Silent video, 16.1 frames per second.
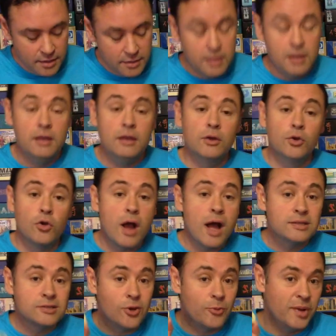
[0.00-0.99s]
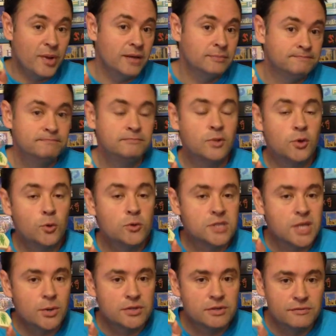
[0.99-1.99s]
The grasshopper
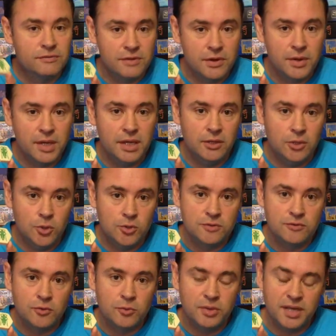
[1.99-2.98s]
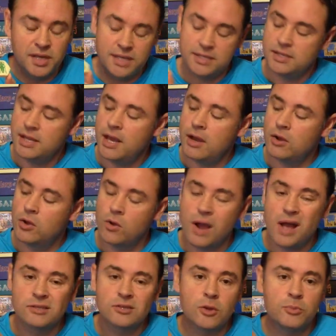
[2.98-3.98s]
also is a very useful piece. Now
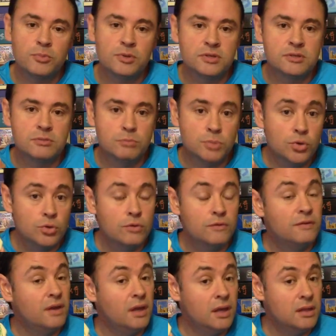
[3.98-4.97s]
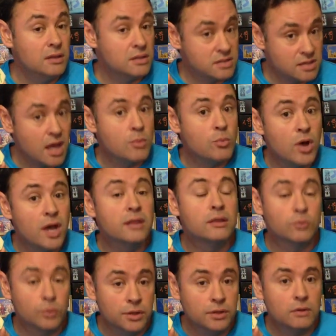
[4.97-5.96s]
grasshoppers move in the same way
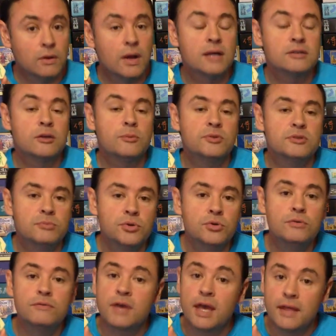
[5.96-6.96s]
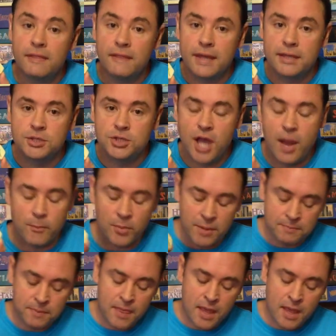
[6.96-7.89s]
that real grasshoppers move. They jump.